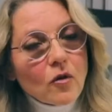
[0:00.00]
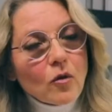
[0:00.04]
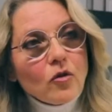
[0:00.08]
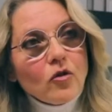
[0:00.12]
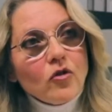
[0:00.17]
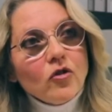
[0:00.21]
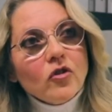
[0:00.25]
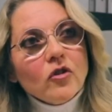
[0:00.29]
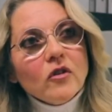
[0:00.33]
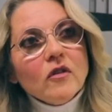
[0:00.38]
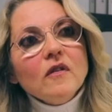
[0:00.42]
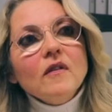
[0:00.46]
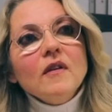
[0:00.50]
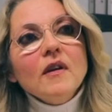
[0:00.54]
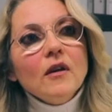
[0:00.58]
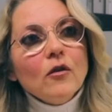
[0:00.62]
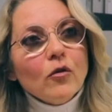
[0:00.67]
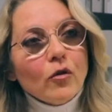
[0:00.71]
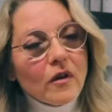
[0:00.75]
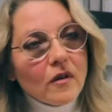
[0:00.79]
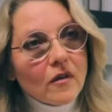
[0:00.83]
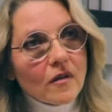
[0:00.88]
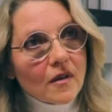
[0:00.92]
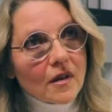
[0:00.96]
it should
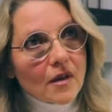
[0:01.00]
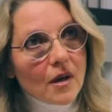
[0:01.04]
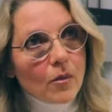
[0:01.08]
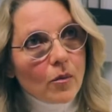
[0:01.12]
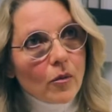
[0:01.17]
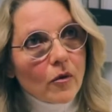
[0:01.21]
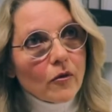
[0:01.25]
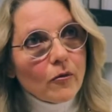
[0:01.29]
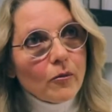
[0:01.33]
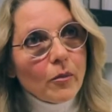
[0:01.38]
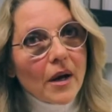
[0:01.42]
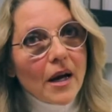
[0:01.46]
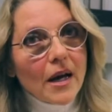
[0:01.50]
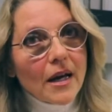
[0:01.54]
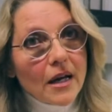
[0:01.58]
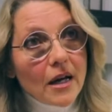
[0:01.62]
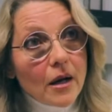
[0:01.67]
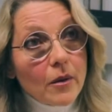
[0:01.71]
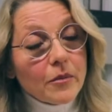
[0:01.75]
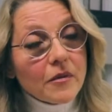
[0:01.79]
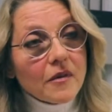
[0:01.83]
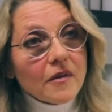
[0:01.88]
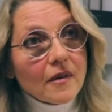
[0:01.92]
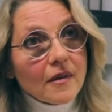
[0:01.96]
decrease the number of
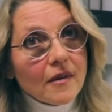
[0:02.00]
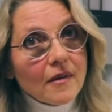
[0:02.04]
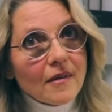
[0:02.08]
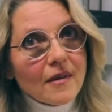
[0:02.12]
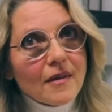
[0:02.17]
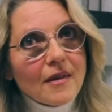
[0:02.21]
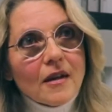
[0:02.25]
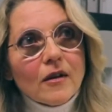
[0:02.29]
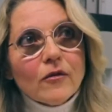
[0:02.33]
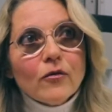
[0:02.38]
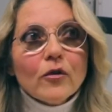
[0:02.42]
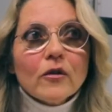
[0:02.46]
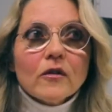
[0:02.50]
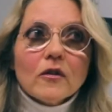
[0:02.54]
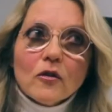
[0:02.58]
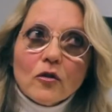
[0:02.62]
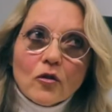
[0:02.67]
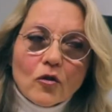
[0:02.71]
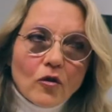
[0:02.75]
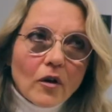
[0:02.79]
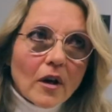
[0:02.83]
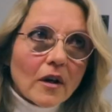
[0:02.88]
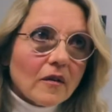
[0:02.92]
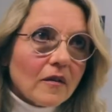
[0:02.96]
biopsies and therefore the
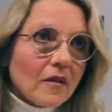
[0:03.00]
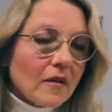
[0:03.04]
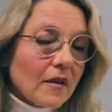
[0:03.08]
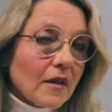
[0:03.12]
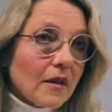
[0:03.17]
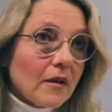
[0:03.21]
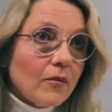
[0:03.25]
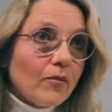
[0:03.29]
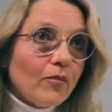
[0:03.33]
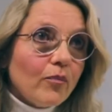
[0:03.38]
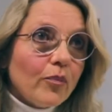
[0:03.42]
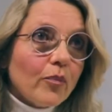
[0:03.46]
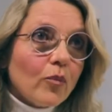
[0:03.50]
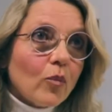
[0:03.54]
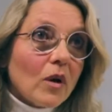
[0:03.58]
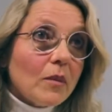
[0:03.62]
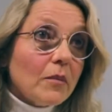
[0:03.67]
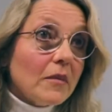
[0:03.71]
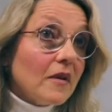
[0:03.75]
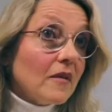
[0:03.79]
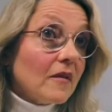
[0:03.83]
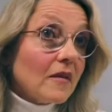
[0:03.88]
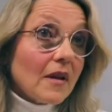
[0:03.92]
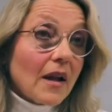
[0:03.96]
stress in
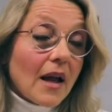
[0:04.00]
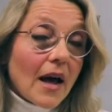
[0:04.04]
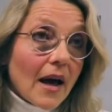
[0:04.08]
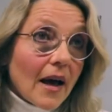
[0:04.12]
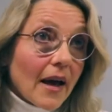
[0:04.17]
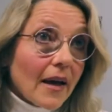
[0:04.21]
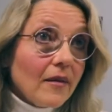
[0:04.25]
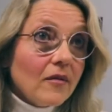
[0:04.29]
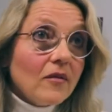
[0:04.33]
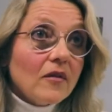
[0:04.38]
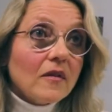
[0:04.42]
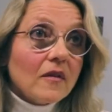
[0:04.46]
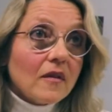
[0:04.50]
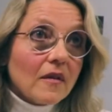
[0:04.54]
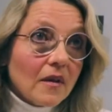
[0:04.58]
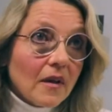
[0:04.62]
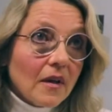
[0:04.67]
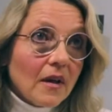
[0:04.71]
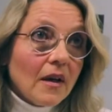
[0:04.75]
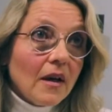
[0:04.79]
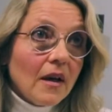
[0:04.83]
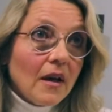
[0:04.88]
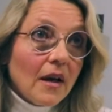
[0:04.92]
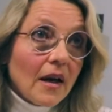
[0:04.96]
women's lives
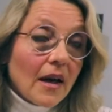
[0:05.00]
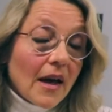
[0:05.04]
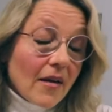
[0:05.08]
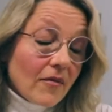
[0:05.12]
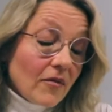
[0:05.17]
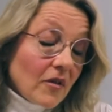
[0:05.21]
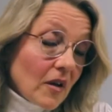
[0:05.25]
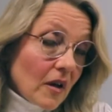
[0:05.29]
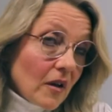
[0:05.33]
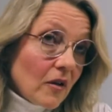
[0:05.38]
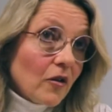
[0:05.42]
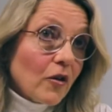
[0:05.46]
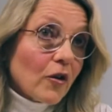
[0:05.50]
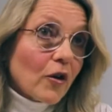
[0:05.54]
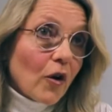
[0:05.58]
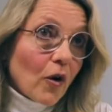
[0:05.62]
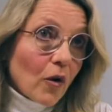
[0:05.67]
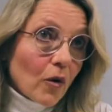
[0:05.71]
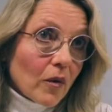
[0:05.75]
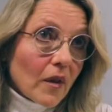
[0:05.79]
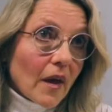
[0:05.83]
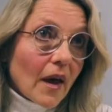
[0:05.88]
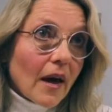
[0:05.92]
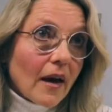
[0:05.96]
having to
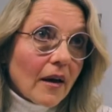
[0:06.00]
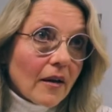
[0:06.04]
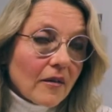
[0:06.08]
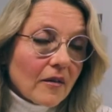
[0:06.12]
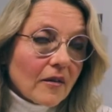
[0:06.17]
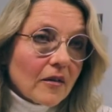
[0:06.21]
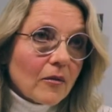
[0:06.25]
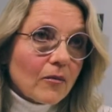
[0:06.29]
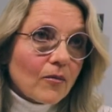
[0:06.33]
undergo that.